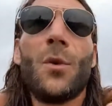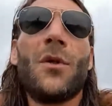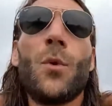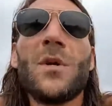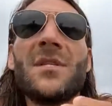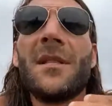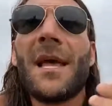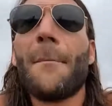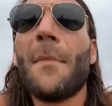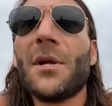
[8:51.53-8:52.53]
wasn't
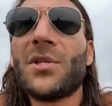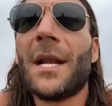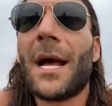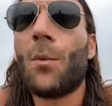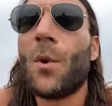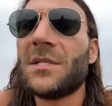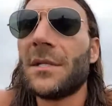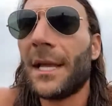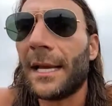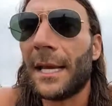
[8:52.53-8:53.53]
that much that I
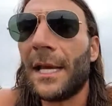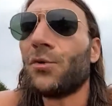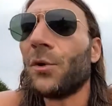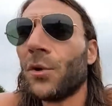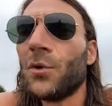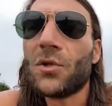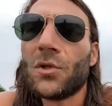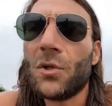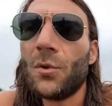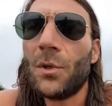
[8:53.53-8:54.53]
wasn't like
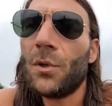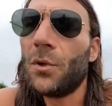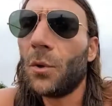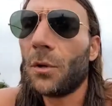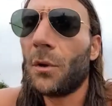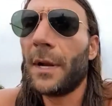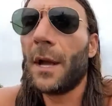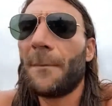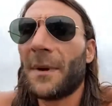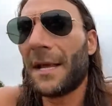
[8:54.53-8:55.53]
introduced to in New York
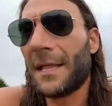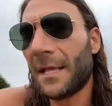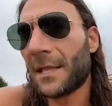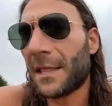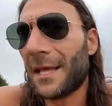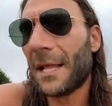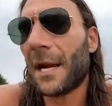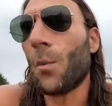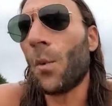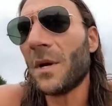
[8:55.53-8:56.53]
growing up. But I think the thing
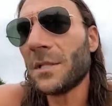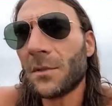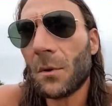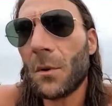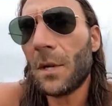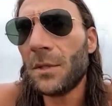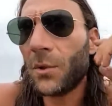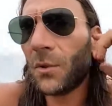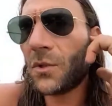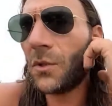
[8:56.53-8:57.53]
that I wasn't
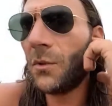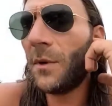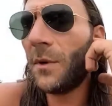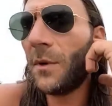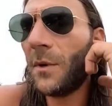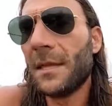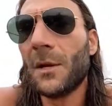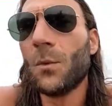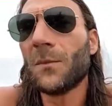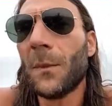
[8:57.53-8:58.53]
introduced to, if
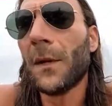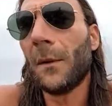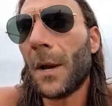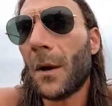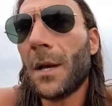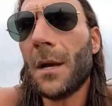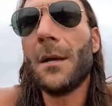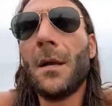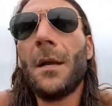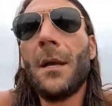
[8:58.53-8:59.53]
anything, was middle
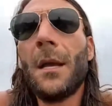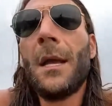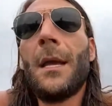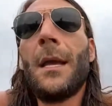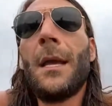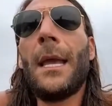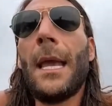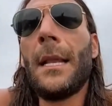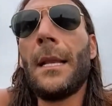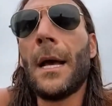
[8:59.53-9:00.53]
America.
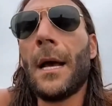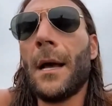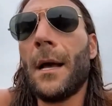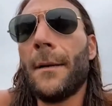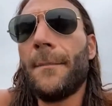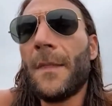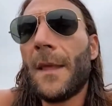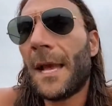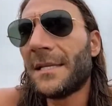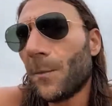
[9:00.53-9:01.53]
And
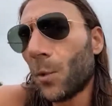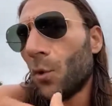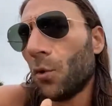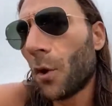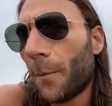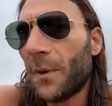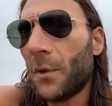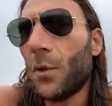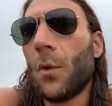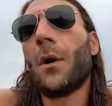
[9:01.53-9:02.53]
as someone who grew up in
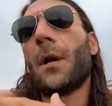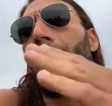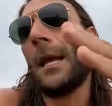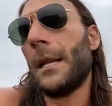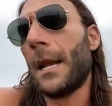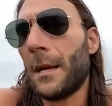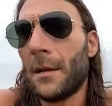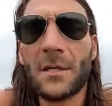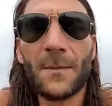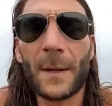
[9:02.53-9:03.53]
New York
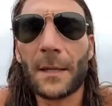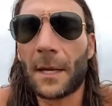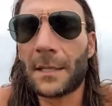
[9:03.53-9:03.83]
and spent a lot of